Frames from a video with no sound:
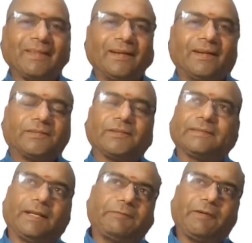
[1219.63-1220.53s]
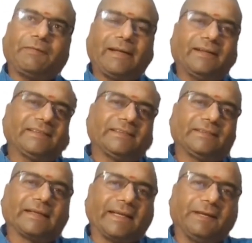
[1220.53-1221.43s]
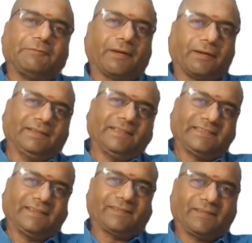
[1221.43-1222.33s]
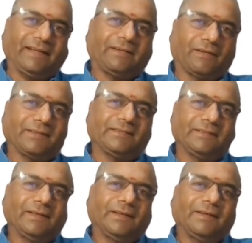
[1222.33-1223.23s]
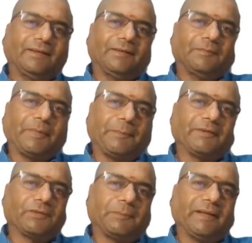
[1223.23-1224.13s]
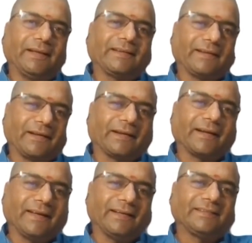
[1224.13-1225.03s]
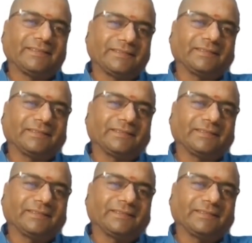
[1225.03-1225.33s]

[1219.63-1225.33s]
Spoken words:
So self-awareness is the key for all these things, right, Ross? People should be recognize.